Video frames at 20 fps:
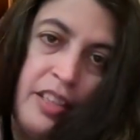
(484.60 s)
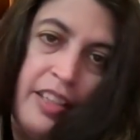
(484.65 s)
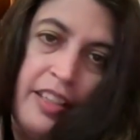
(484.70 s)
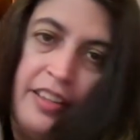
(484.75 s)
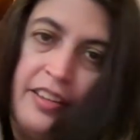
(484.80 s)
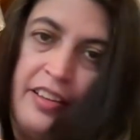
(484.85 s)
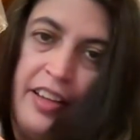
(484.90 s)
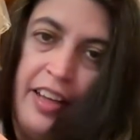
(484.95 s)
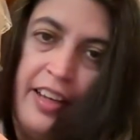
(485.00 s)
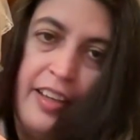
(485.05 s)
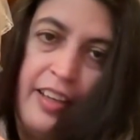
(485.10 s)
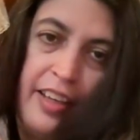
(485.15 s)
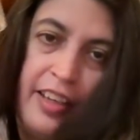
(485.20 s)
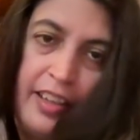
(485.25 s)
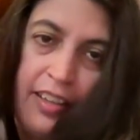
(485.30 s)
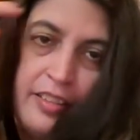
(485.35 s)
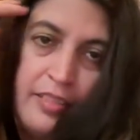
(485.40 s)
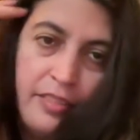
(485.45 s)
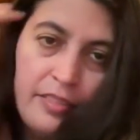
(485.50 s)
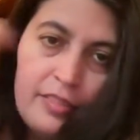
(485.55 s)
in that
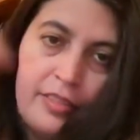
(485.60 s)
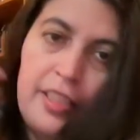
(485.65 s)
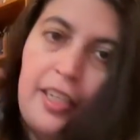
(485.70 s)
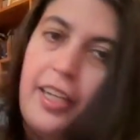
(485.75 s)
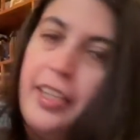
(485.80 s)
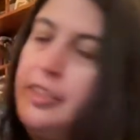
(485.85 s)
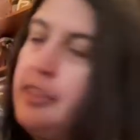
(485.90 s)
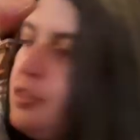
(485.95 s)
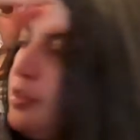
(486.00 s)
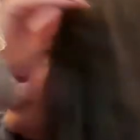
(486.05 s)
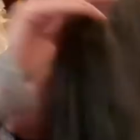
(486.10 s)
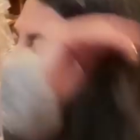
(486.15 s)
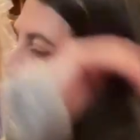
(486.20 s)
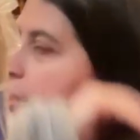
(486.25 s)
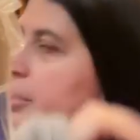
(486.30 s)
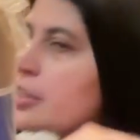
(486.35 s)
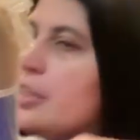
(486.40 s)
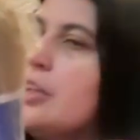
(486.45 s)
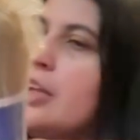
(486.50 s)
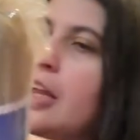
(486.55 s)
kit that I just read
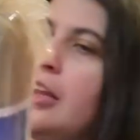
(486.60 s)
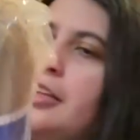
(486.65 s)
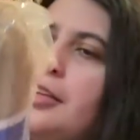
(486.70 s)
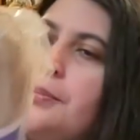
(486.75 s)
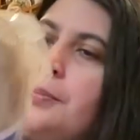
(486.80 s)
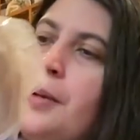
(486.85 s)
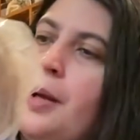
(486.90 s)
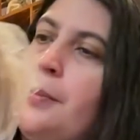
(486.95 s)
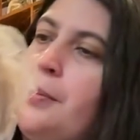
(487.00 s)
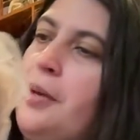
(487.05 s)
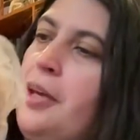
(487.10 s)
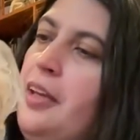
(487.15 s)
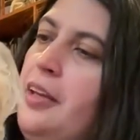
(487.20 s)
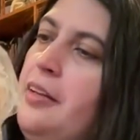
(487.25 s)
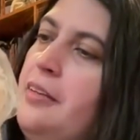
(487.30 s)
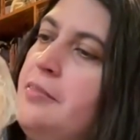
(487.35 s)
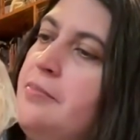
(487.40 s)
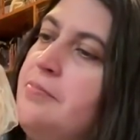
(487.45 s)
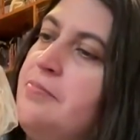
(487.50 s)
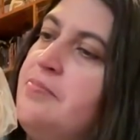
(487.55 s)
in the lollipop kit.
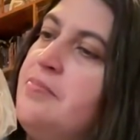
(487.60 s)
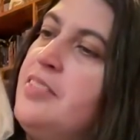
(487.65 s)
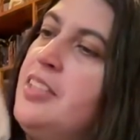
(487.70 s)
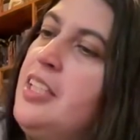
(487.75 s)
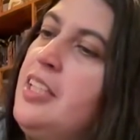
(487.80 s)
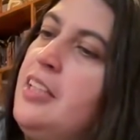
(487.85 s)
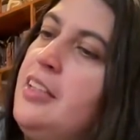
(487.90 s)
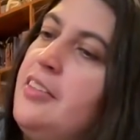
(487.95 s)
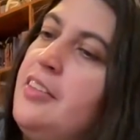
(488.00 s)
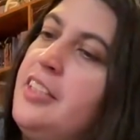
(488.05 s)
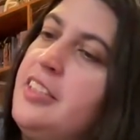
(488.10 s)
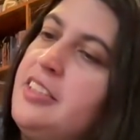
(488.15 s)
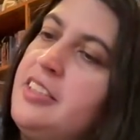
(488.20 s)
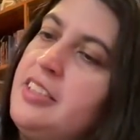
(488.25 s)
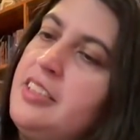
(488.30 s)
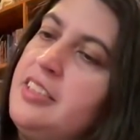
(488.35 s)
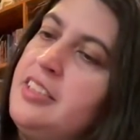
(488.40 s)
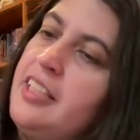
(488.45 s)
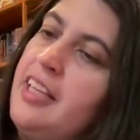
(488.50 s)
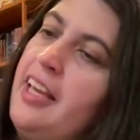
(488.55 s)
This
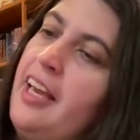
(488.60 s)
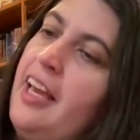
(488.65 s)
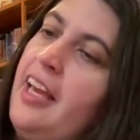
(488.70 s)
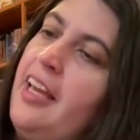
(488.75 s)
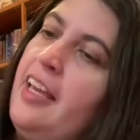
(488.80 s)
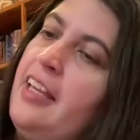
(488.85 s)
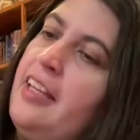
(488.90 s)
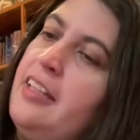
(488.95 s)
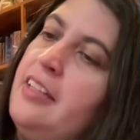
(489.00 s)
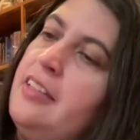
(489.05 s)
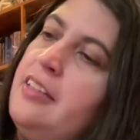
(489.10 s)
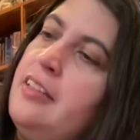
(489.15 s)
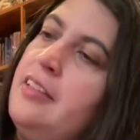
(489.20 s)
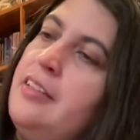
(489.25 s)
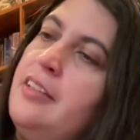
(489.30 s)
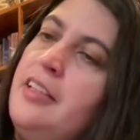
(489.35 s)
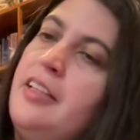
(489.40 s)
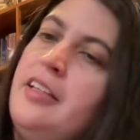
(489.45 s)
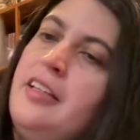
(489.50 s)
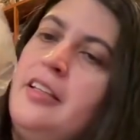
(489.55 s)
is again
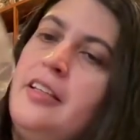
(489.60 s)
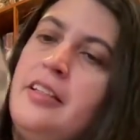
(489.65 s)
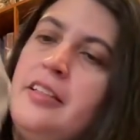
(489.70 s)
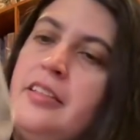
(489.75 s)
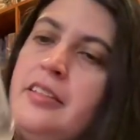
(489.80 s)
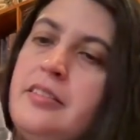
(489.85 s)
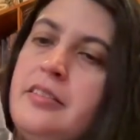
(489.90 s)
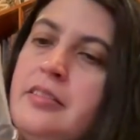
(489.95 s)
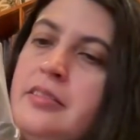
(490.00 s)
the